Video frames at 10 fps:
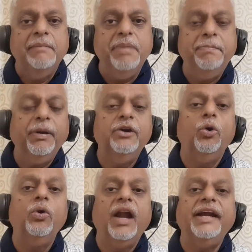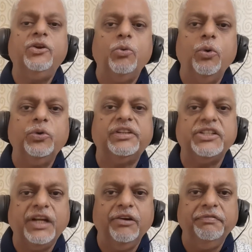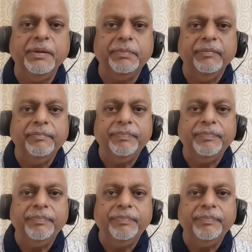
people don't like to go to such kind of people.